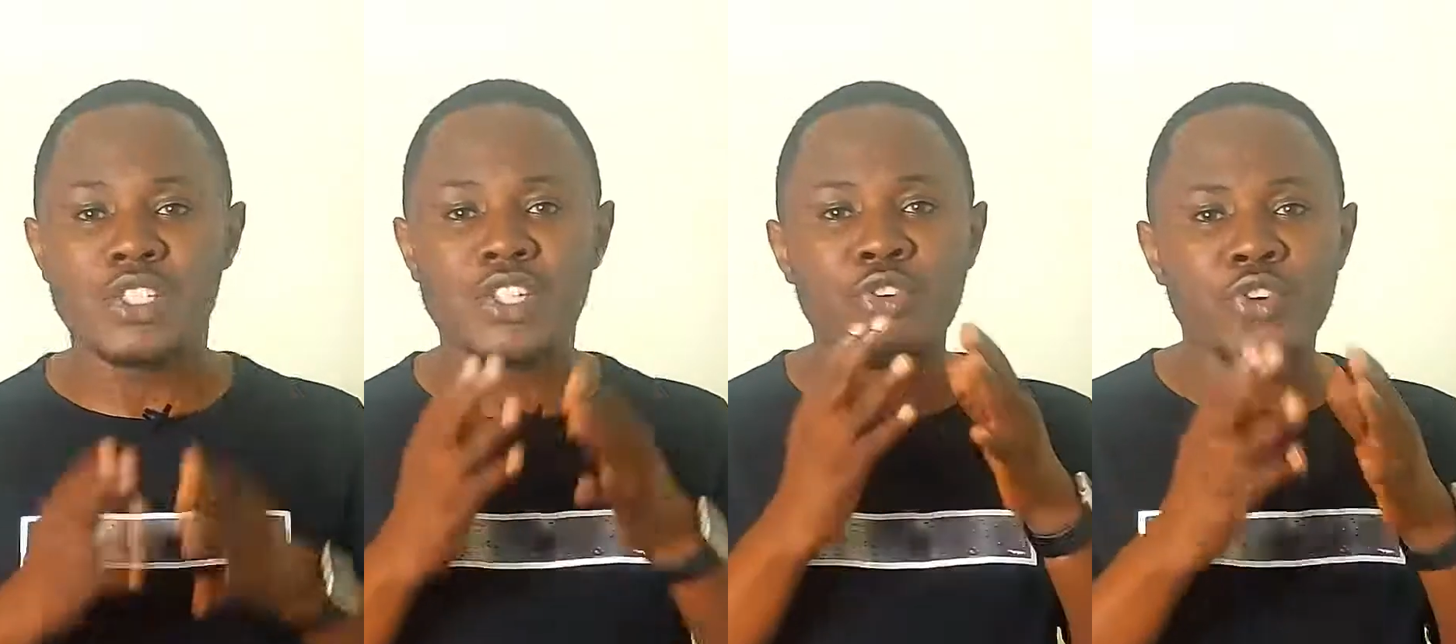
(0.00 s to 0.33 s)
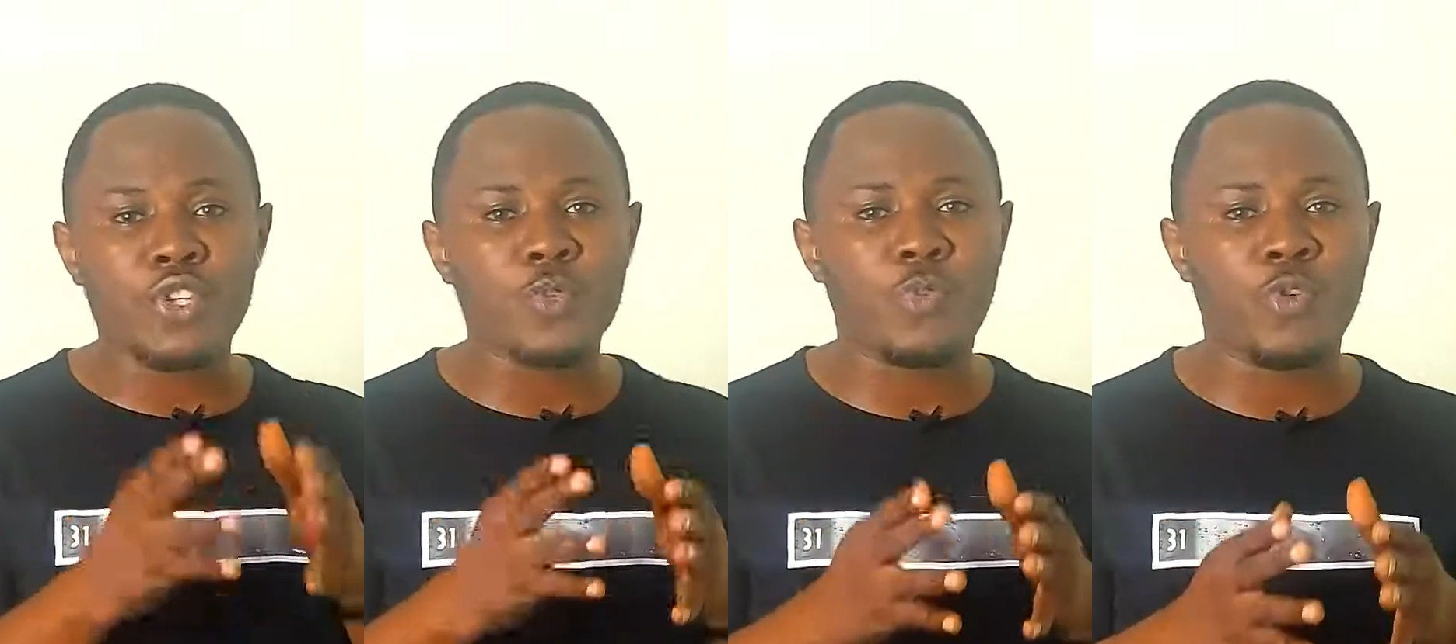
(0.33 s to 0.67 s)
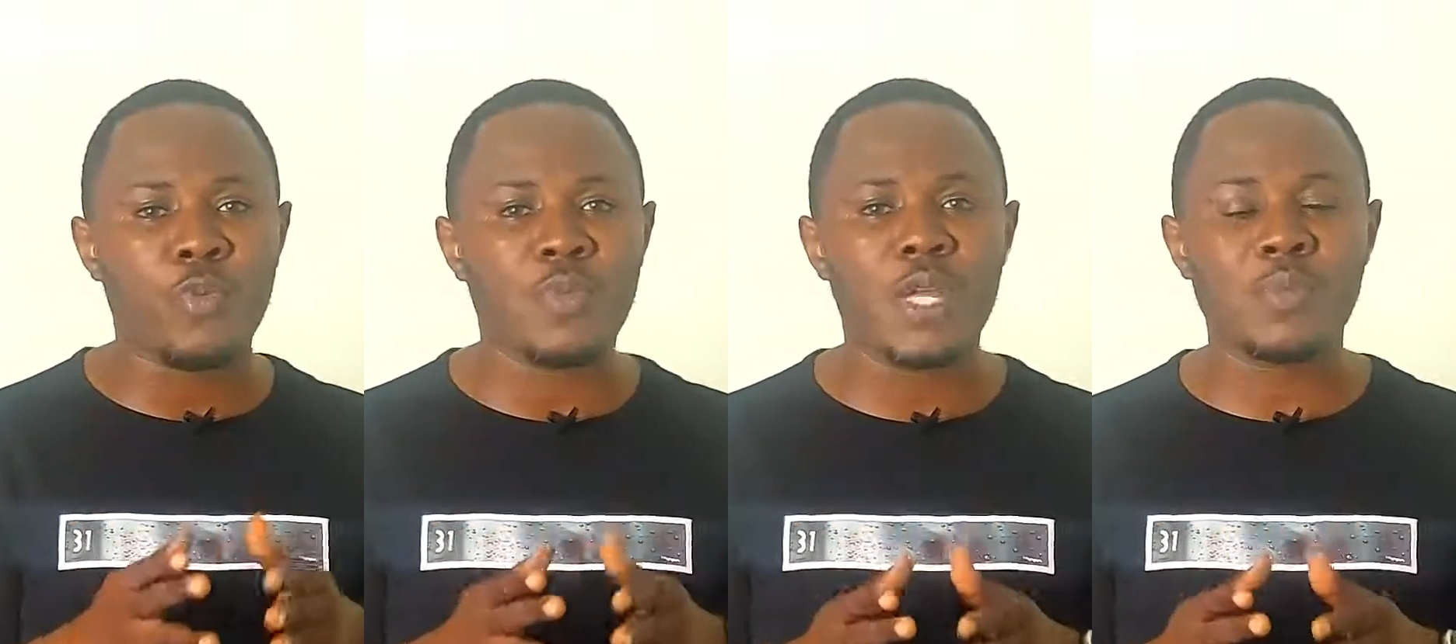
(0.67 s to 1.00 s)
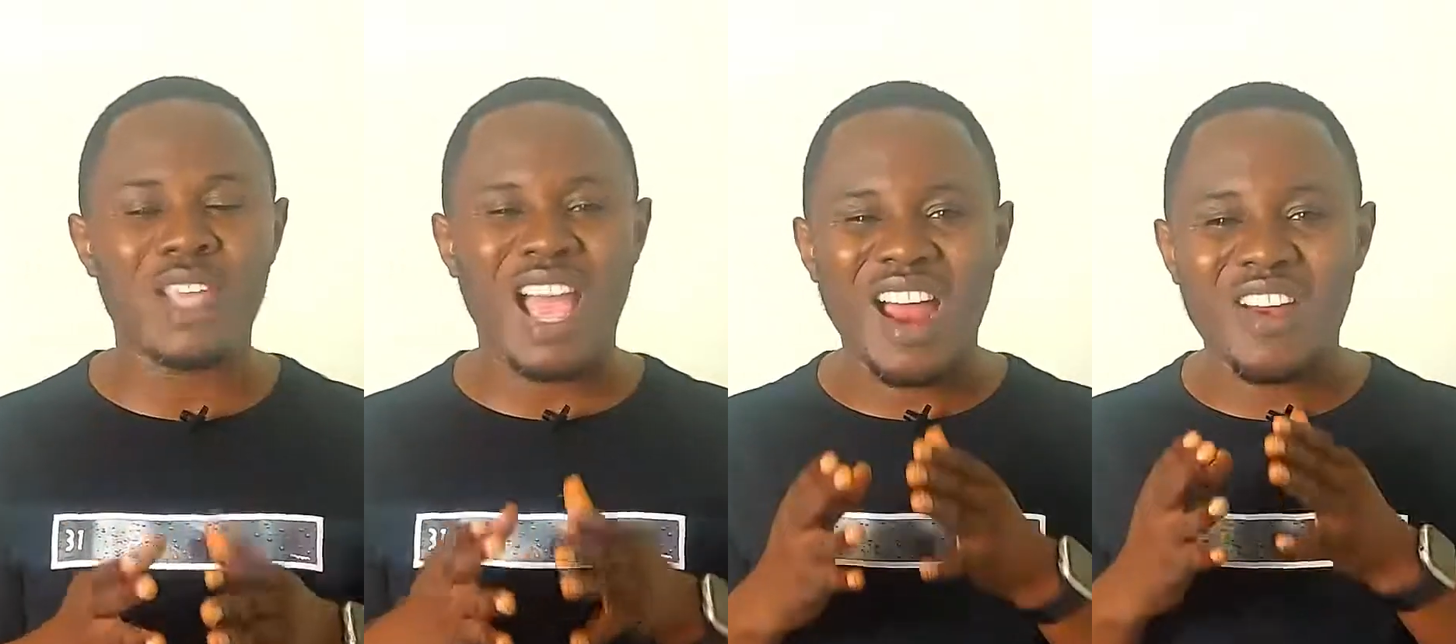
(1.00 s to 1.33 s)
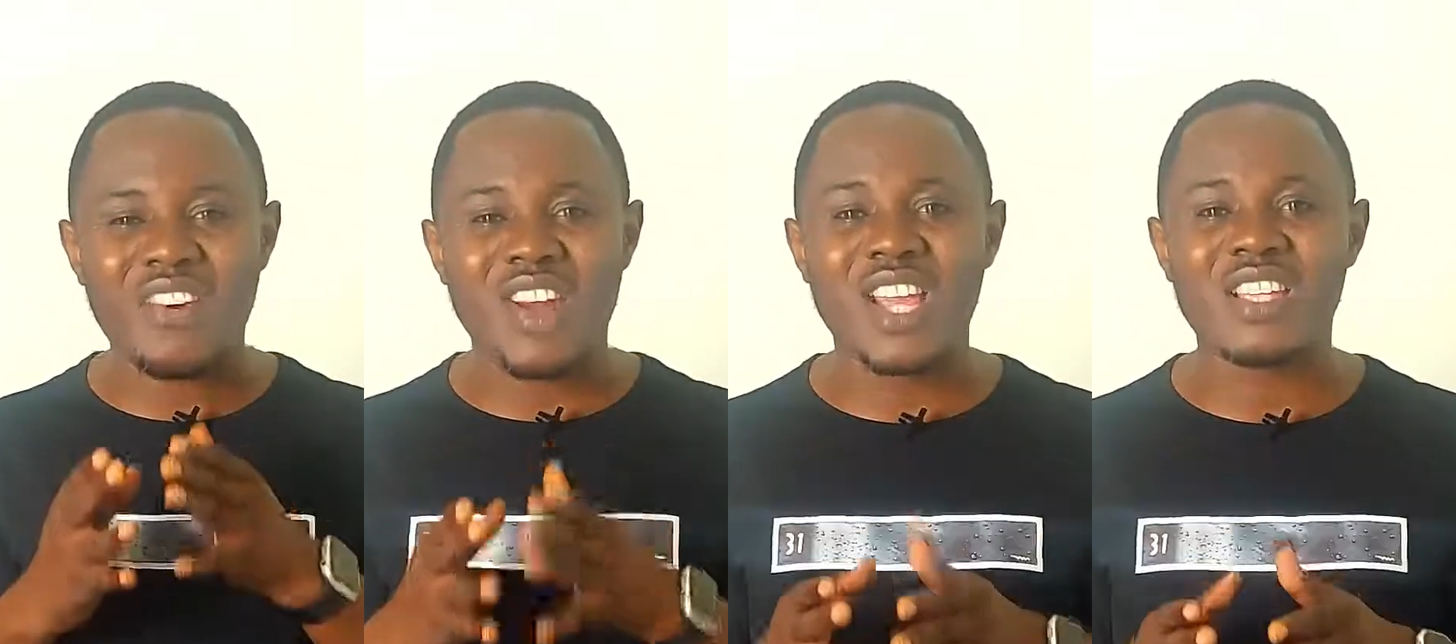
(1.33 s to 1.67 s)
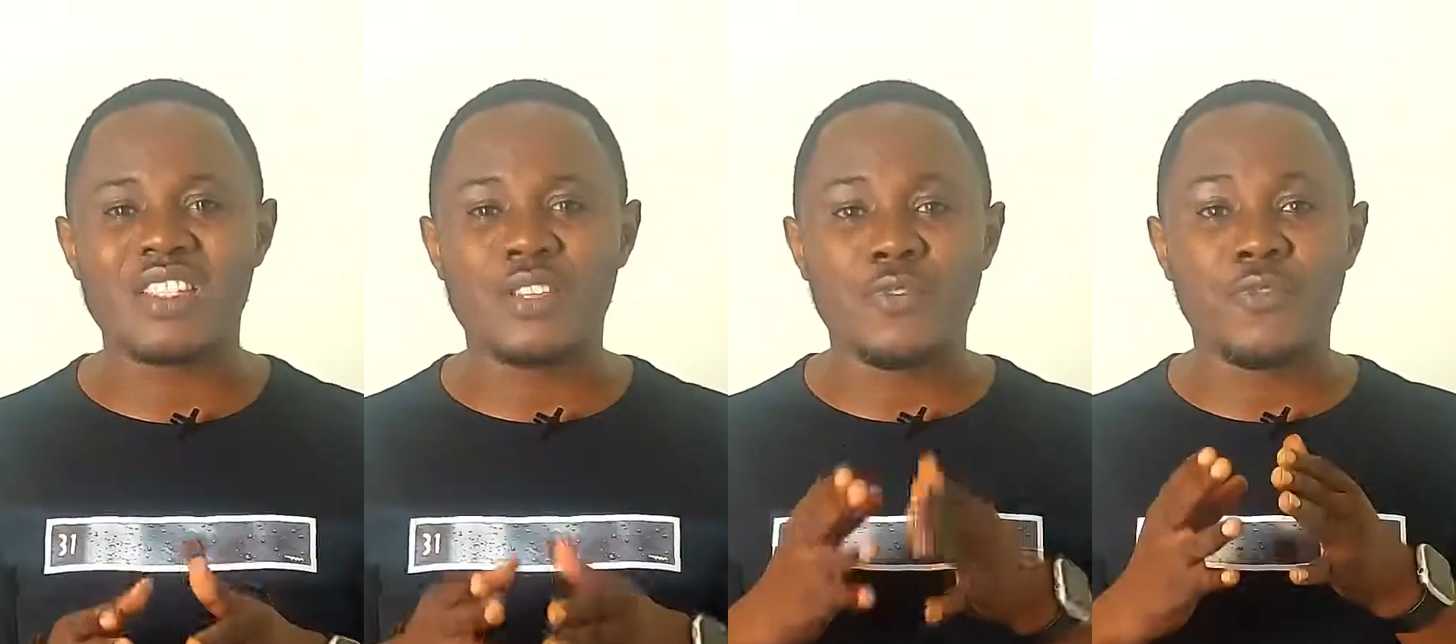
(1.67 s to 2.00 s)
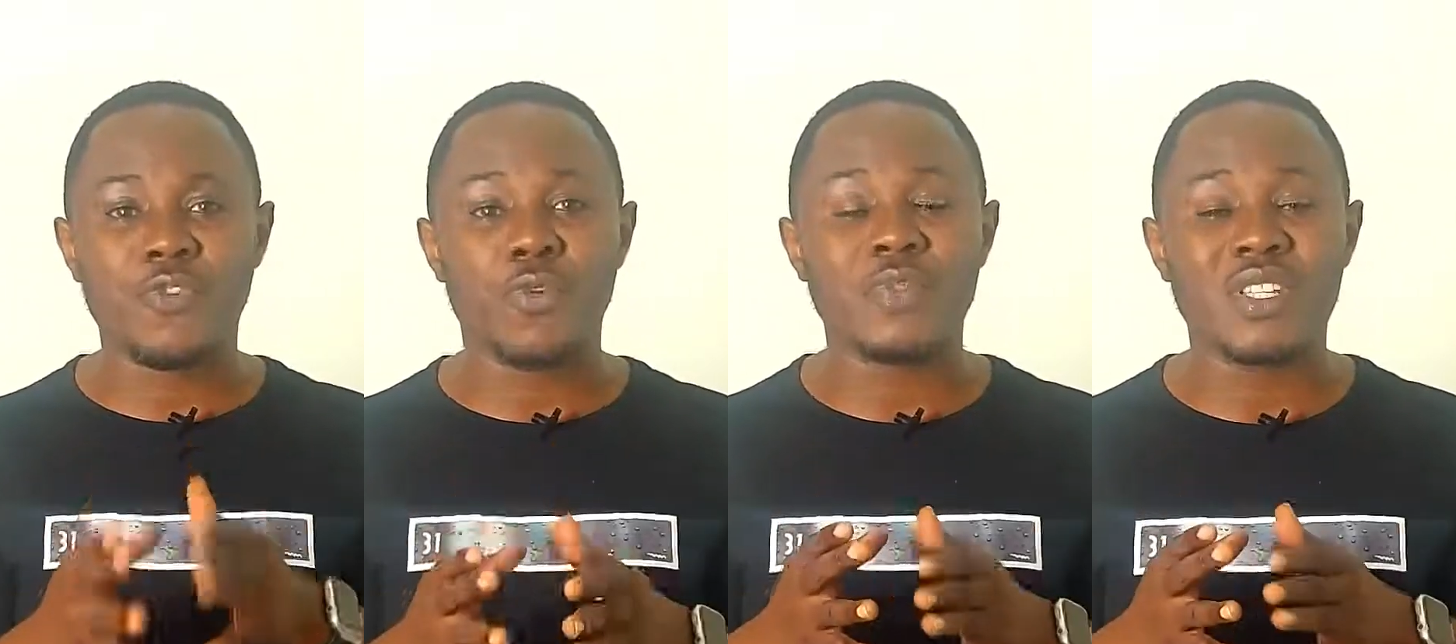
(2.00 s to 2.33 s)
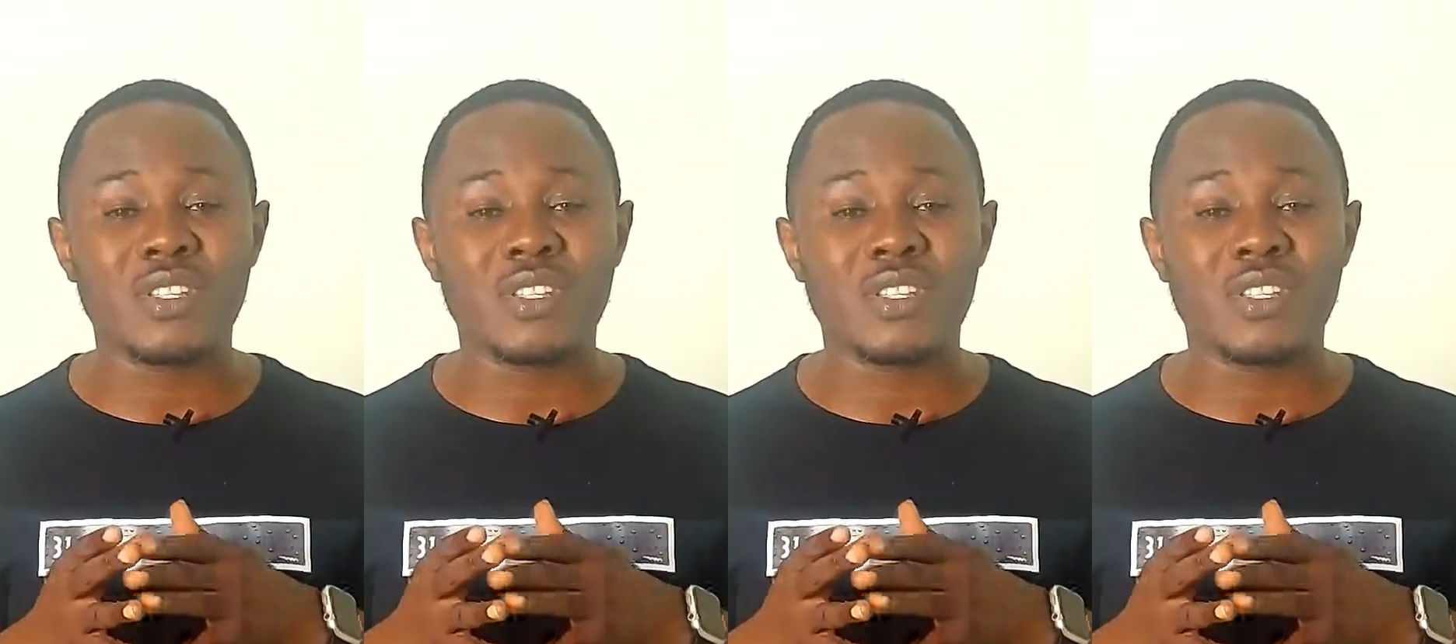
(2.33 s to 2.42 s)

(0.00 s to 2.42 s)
Serious problems arising from